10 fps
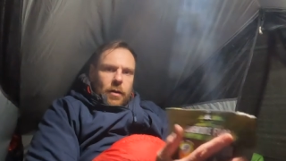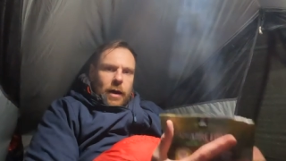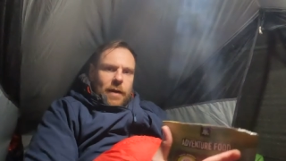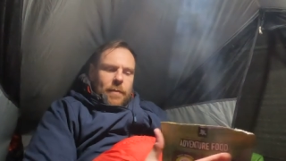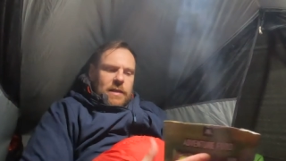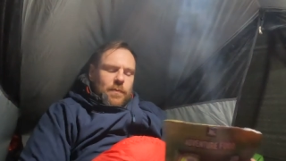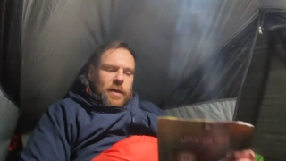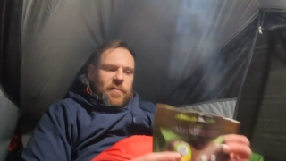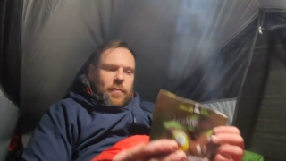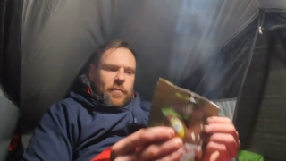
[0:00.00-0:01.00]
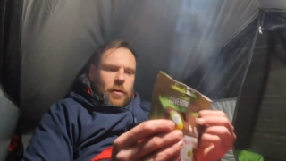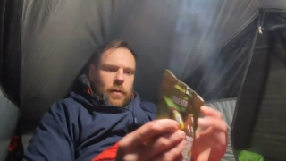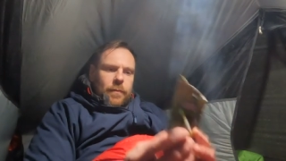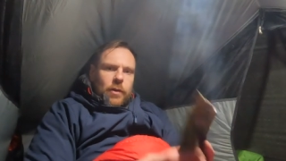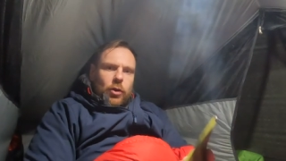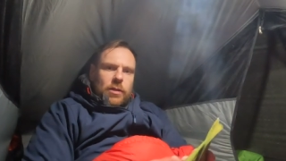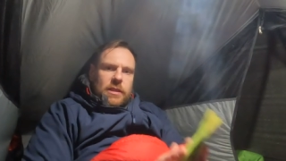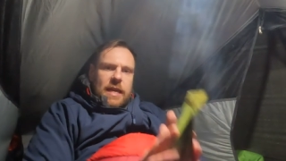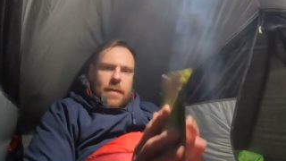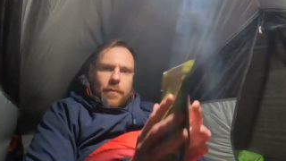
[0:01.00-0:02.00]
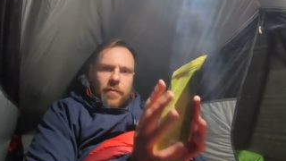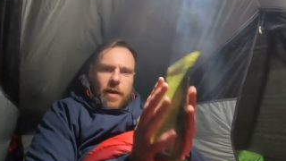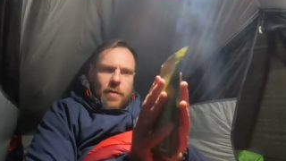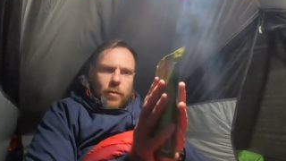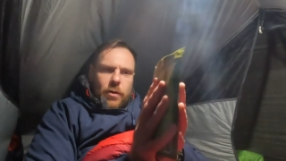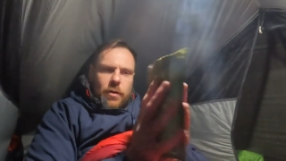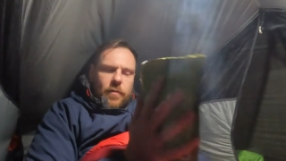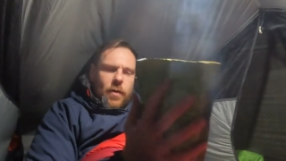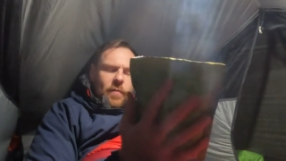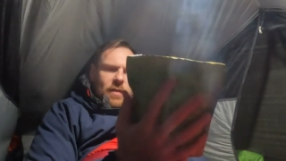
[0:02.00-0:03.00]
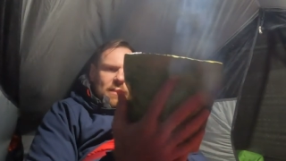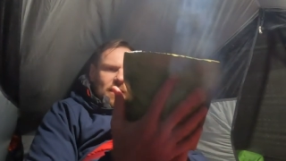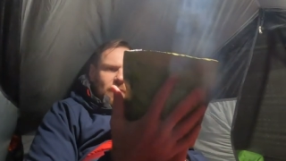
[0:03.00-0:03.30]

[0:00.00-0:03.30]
Not had minced beef before. Good tip for anyone if you have these